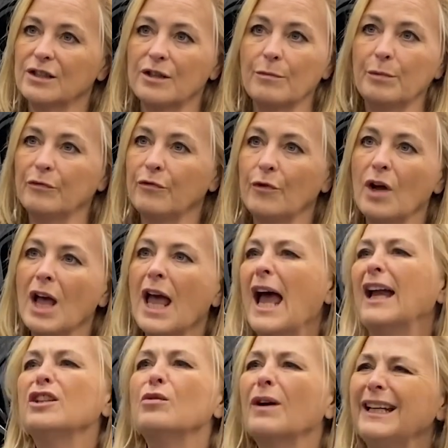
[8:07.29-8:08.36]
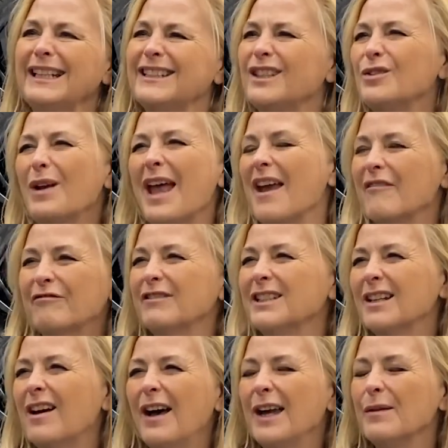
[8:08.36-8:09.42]
So before, and do I need to do it every
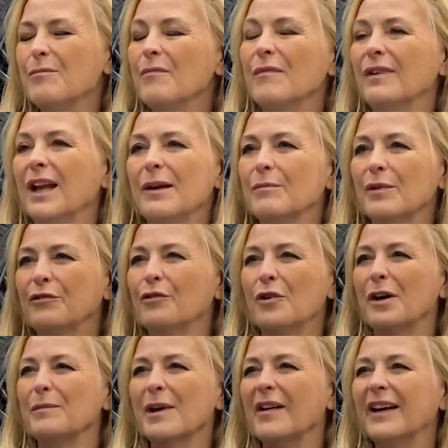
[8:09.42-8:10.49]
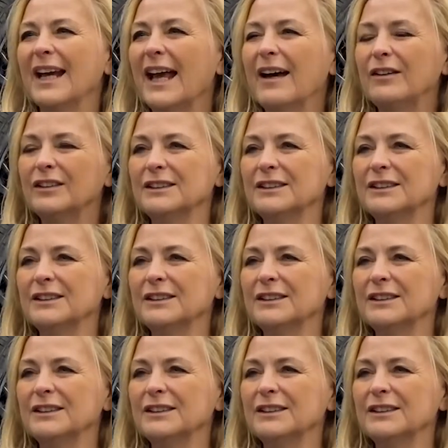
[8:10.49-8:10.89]
time, like before I'm going out?